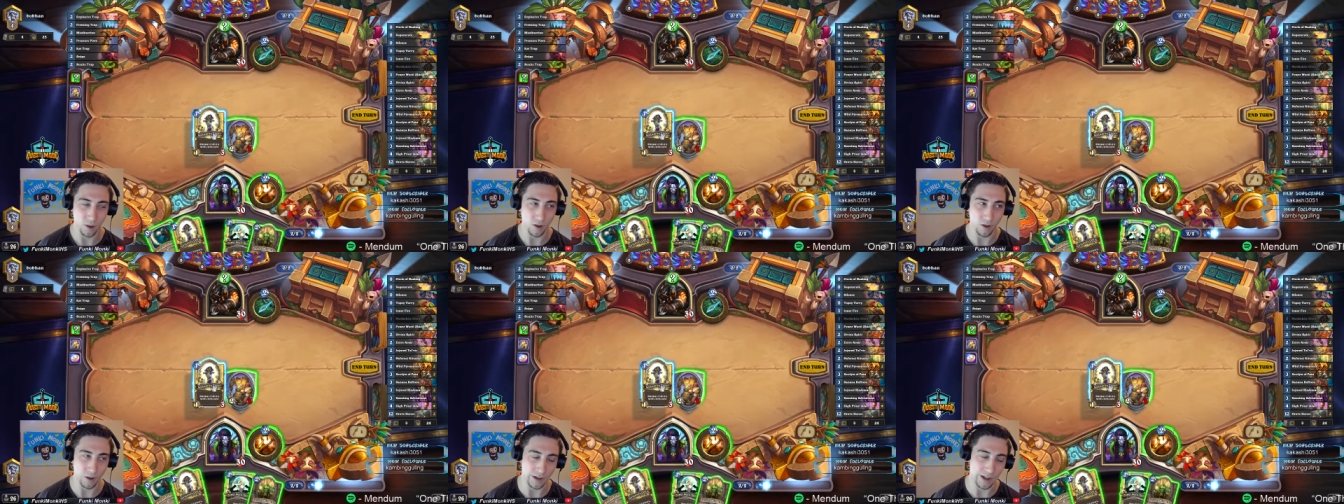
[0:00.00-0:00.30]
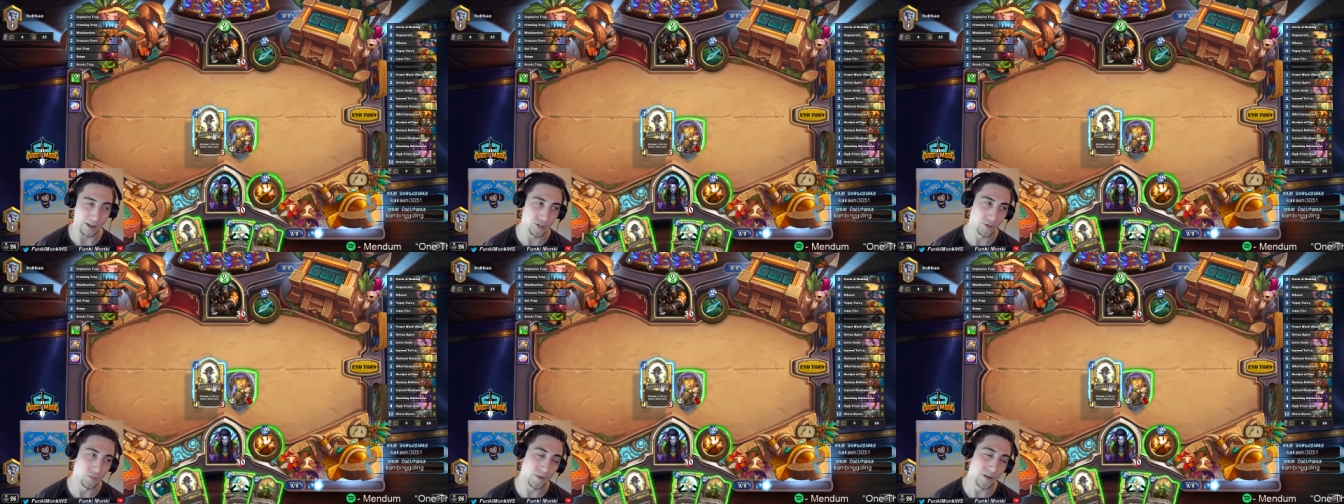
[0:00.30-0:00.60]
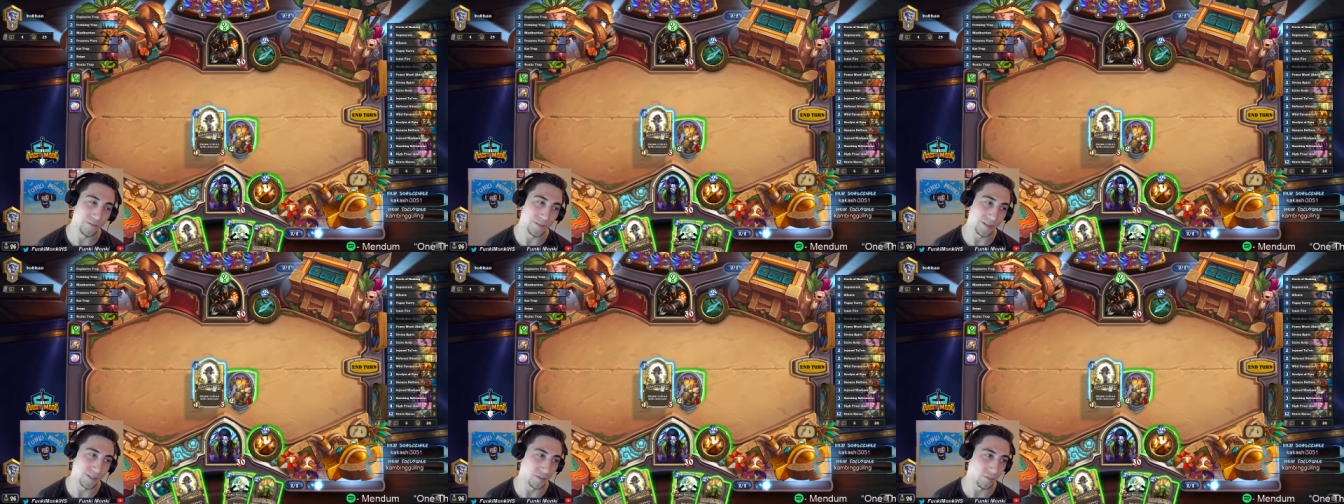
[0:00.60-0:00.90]
gosh, what
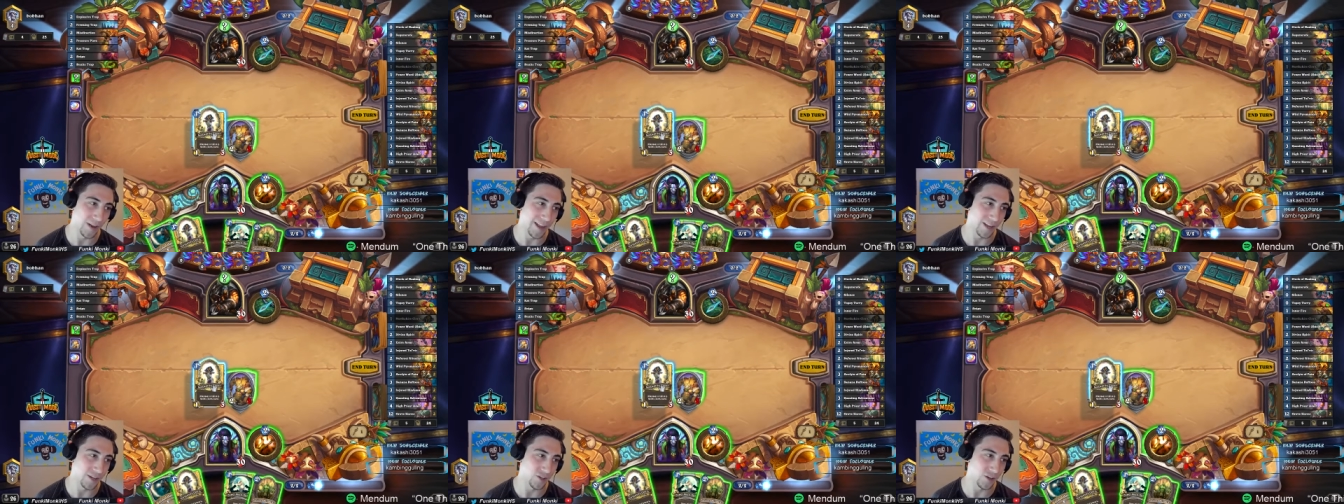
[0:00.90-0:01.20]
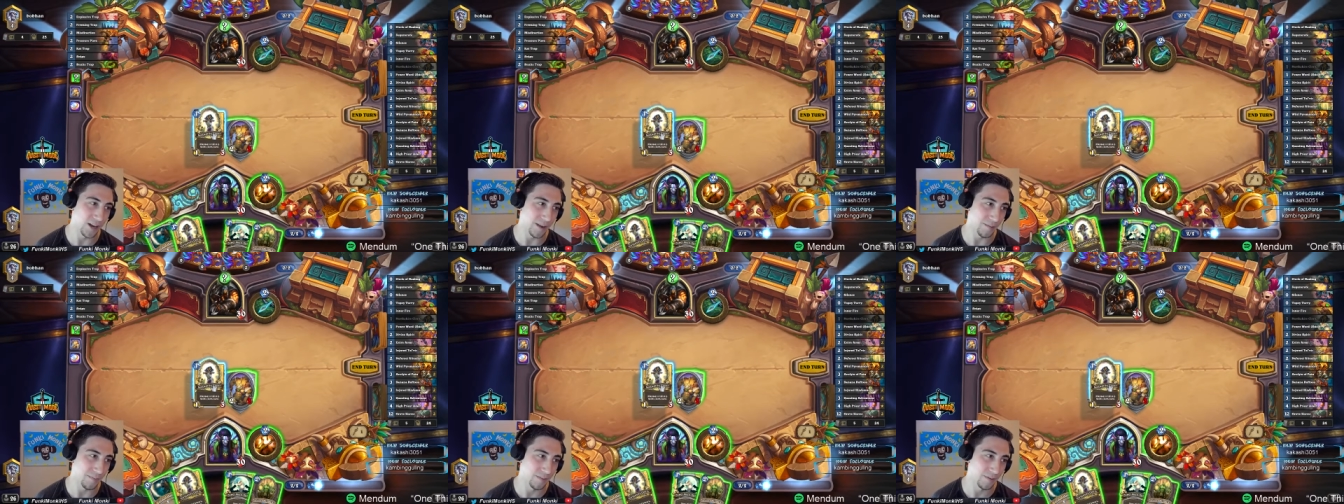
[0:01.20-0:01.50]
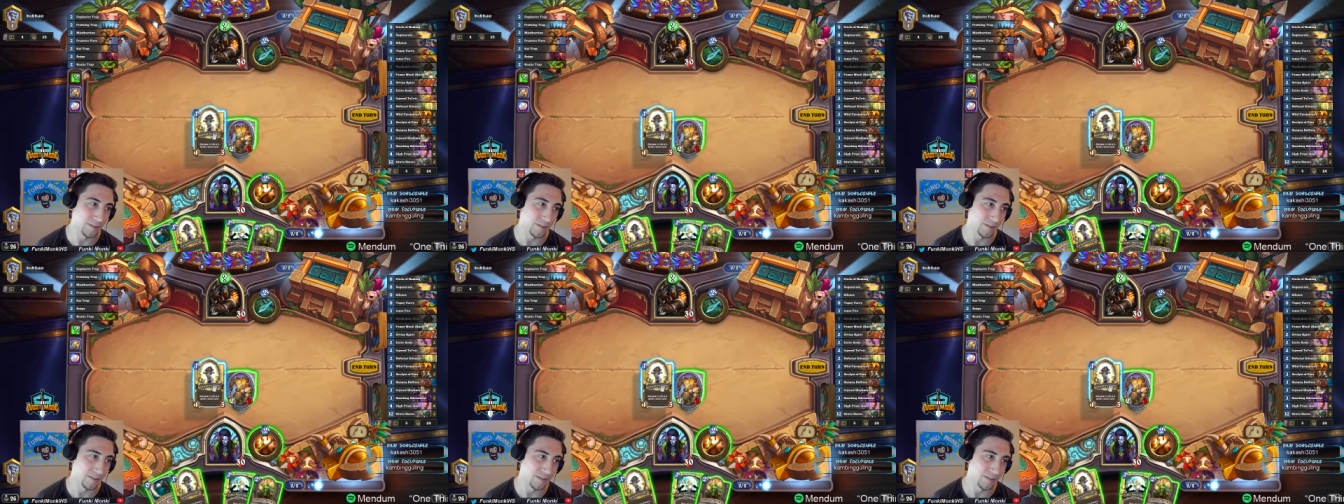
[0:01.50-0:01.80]
if it's rat trap?
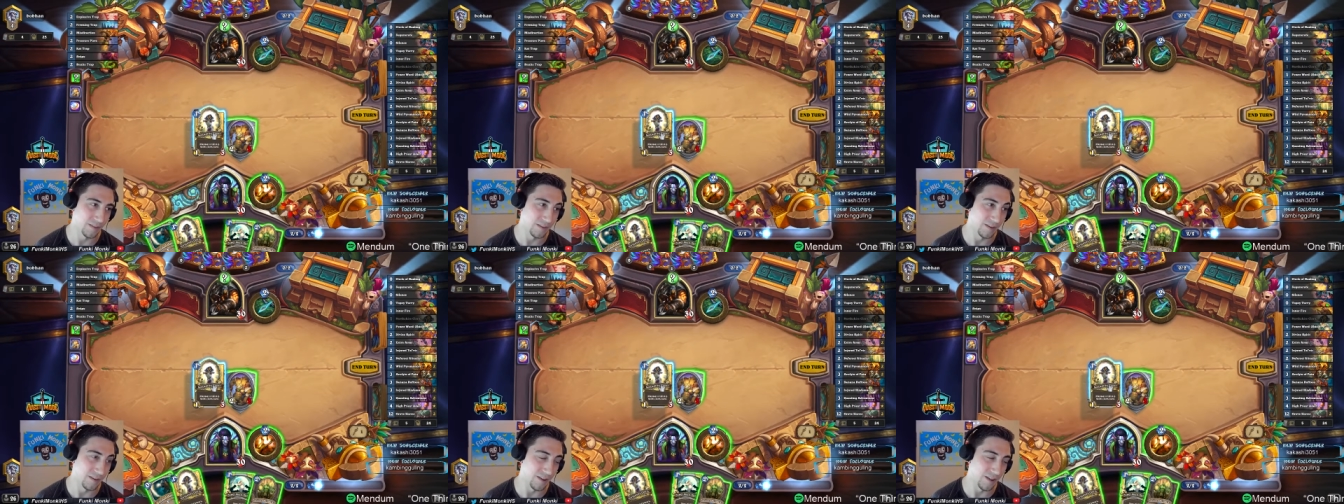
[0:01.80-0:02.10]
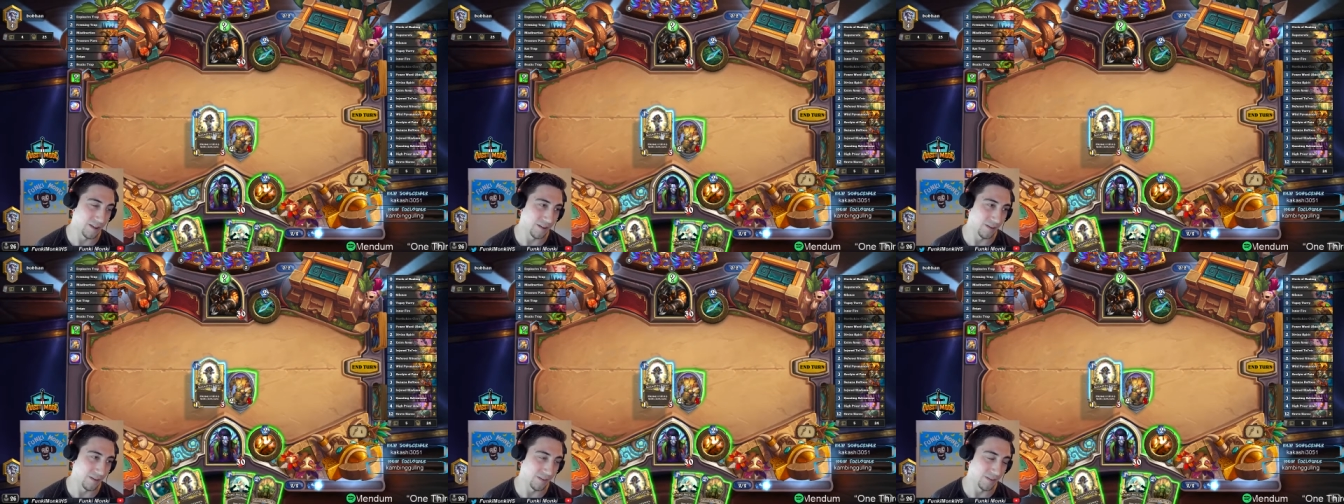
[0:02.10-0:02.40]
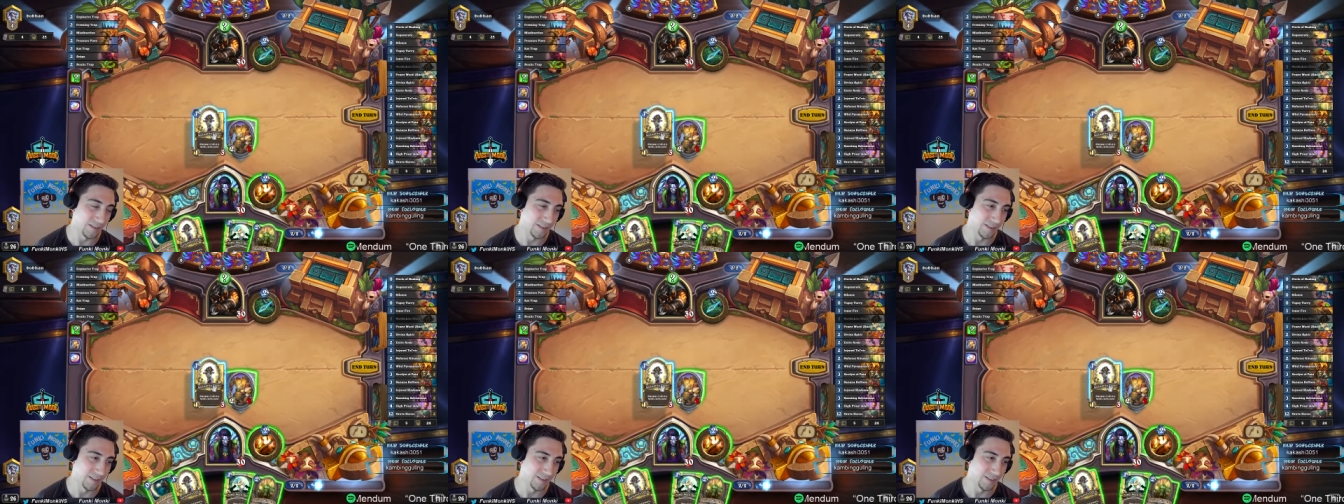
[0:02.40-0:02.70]
No.
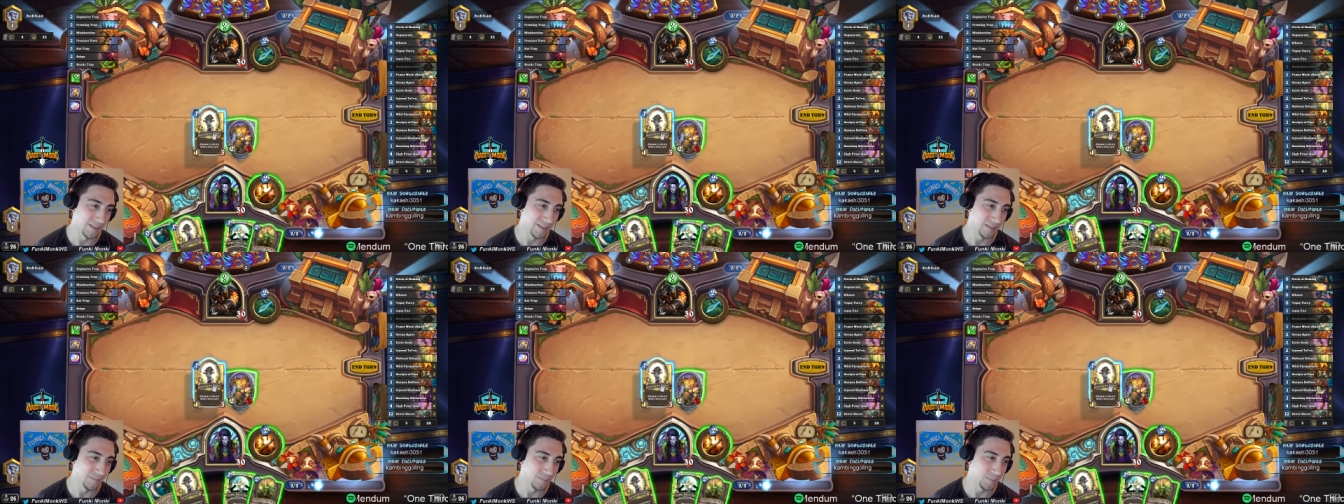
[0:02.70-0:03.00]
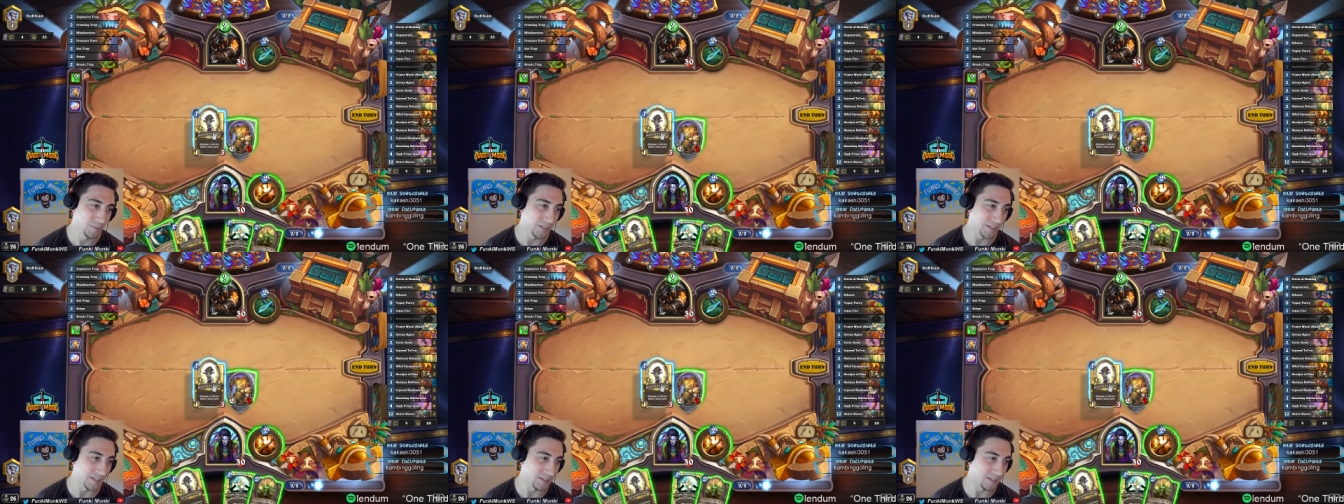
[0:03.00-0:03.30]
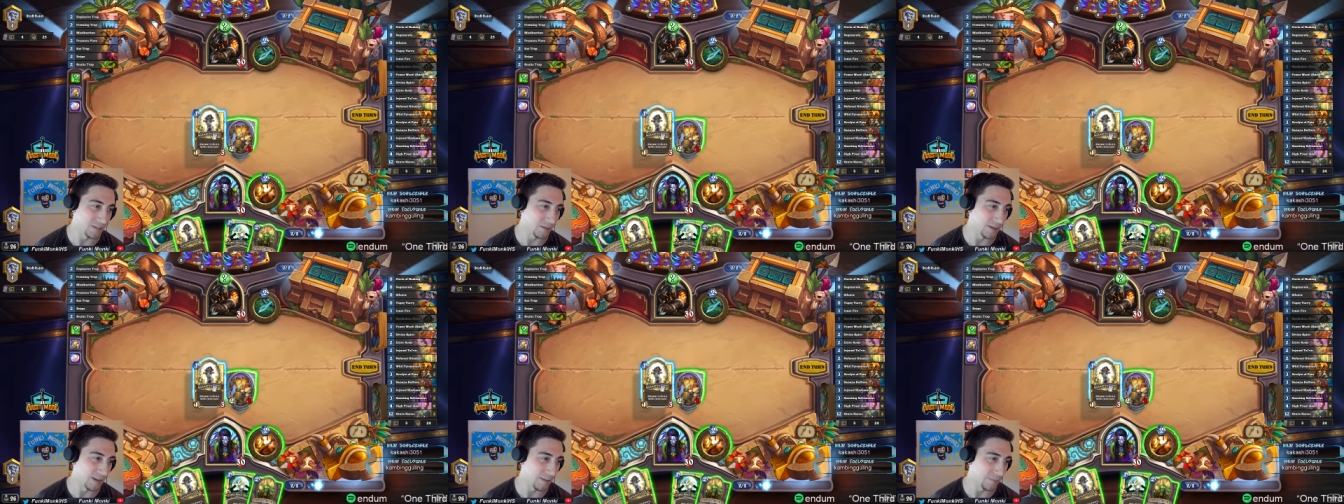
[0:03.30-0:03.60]
Please
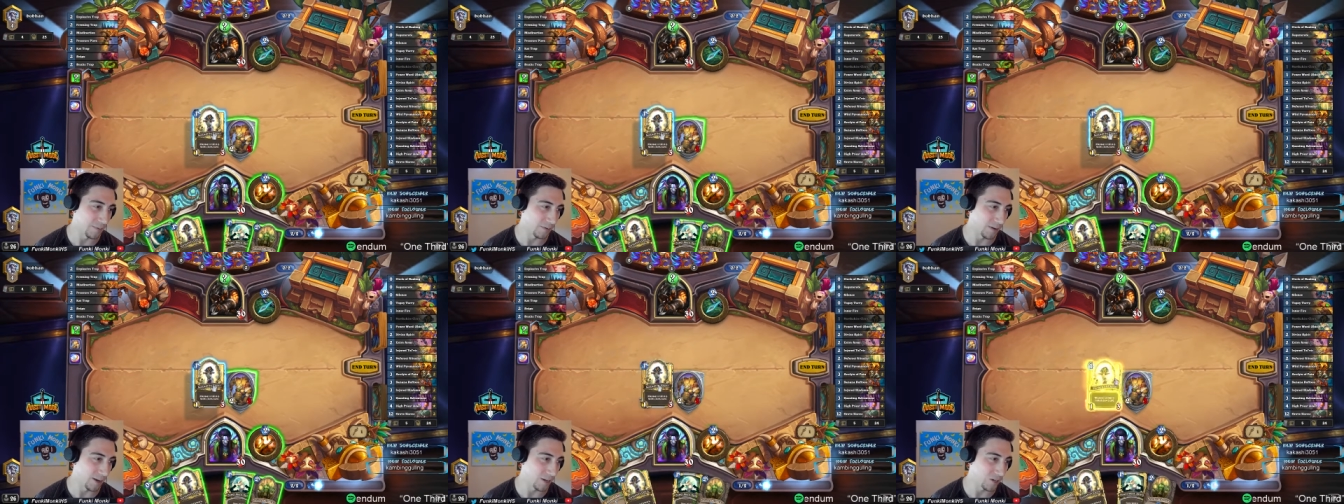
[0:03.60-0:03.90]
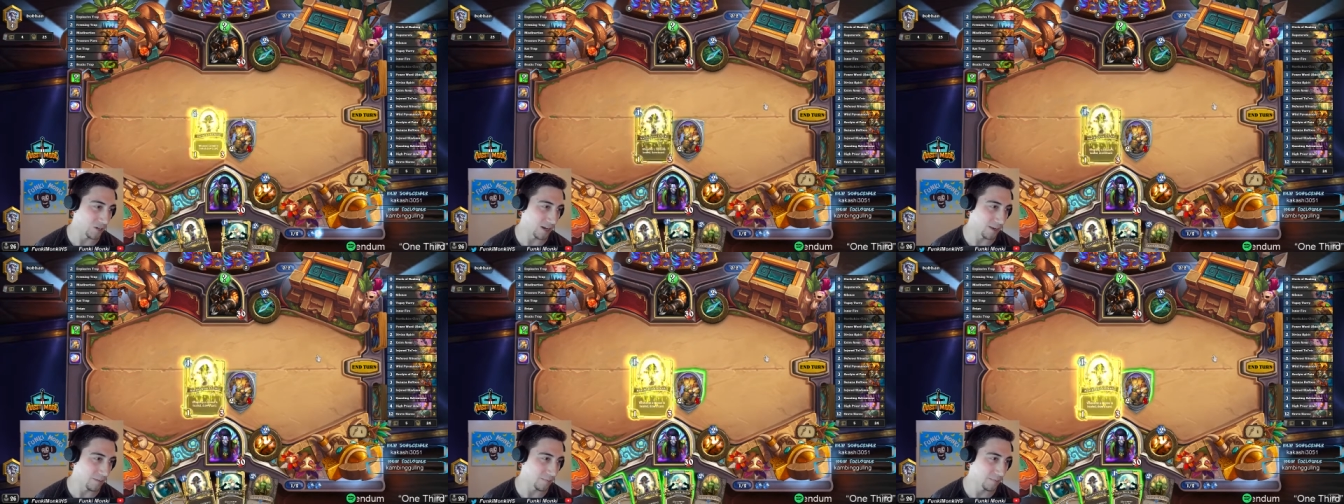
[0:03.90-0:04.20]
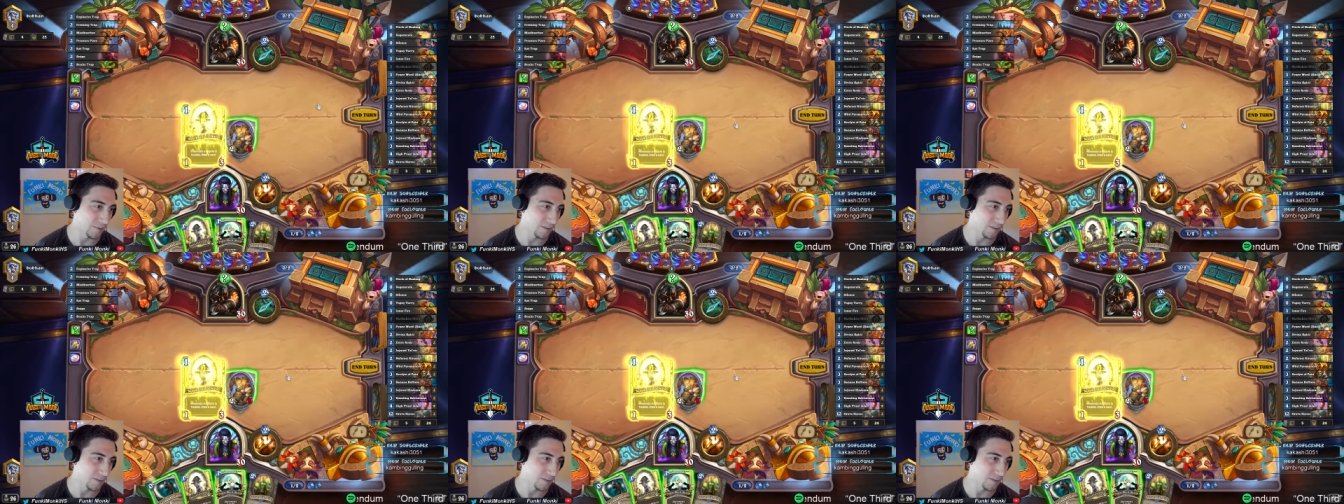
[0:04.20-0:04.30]
do not be rat trap.